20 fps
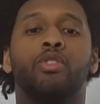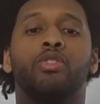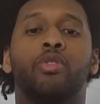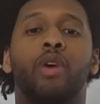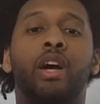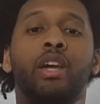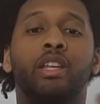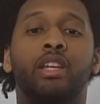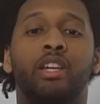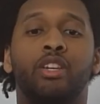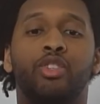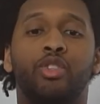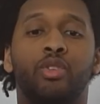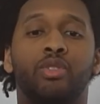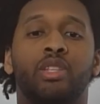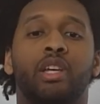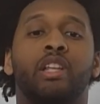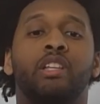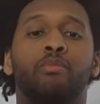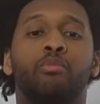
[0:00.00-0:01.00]
So any
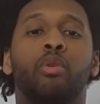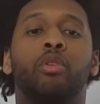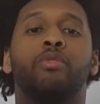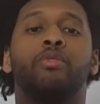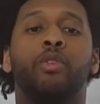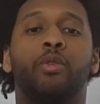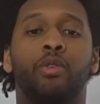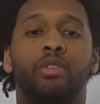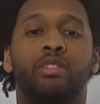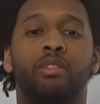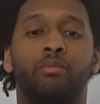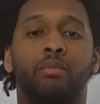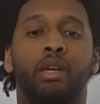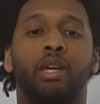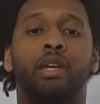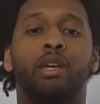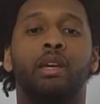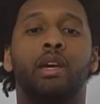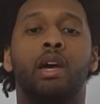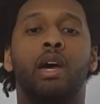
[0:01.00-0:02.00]
issues that is brought forward to
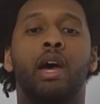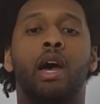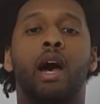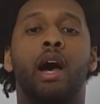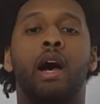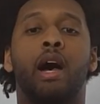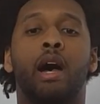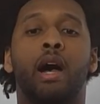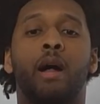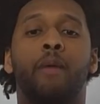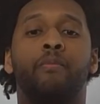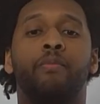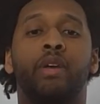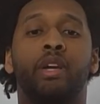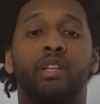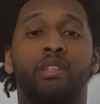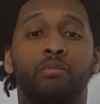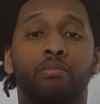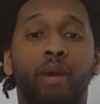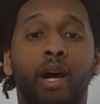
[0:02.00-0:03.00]
me, um,
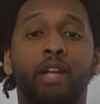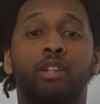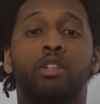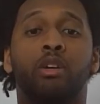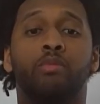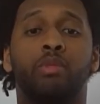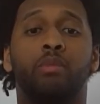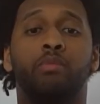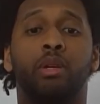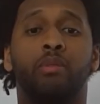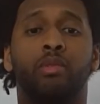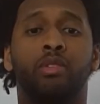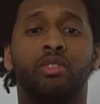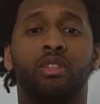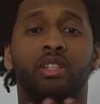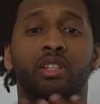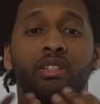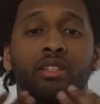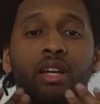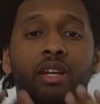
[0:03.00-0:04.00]
it is my job to be able to
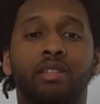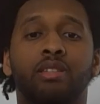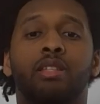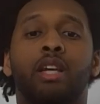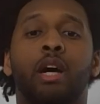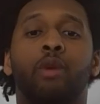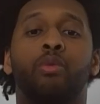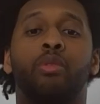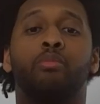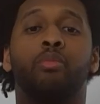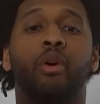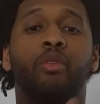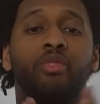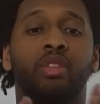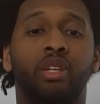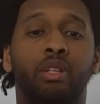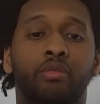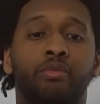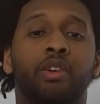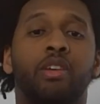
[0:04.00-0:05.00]
discuss that with both
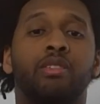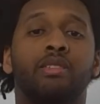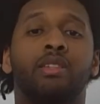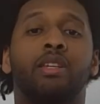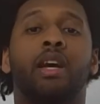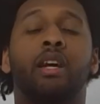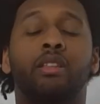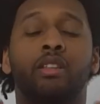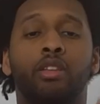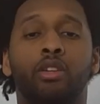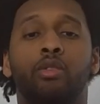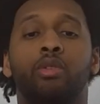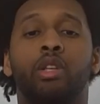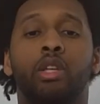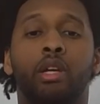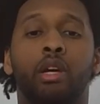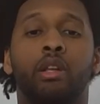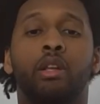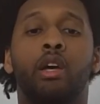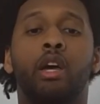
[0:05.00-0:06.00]
the university and the
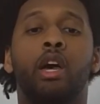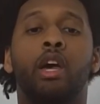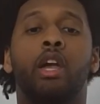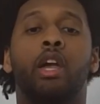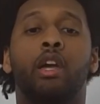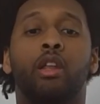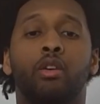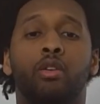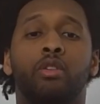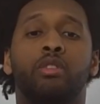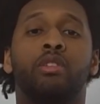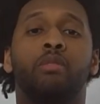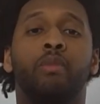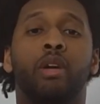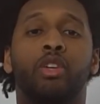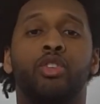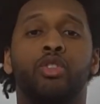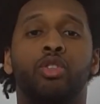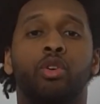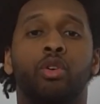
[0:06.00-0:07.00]
union in order to
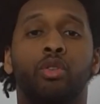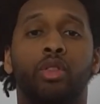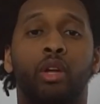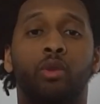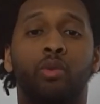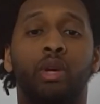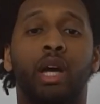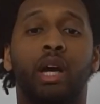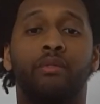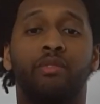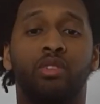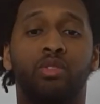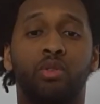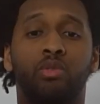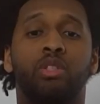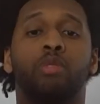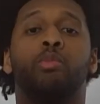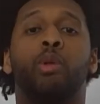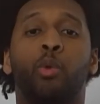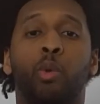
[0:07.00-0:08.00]
make sure that we have a
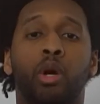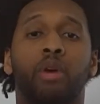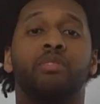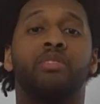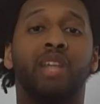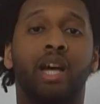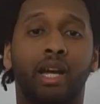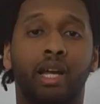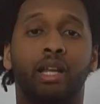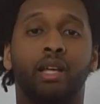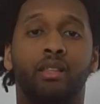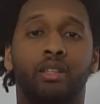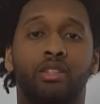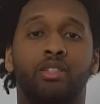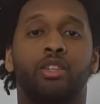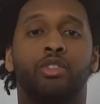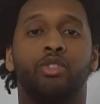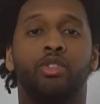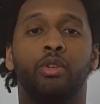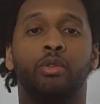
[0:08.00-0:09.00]
suitable way of tackling
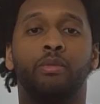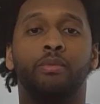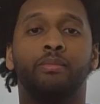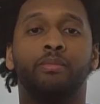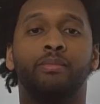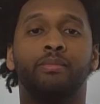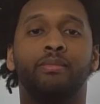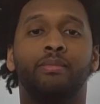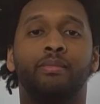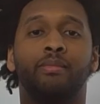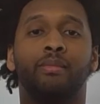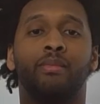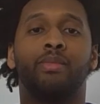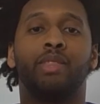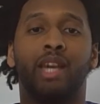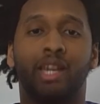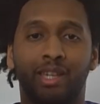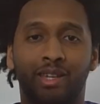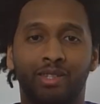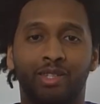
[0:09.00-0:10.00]
this issue.
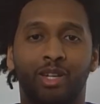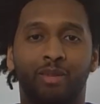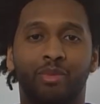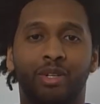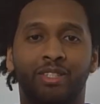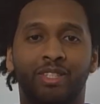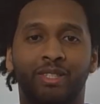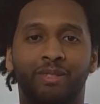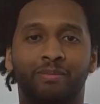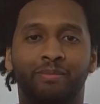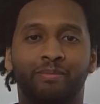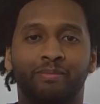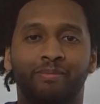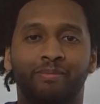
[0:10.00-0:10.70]
Thank you so much.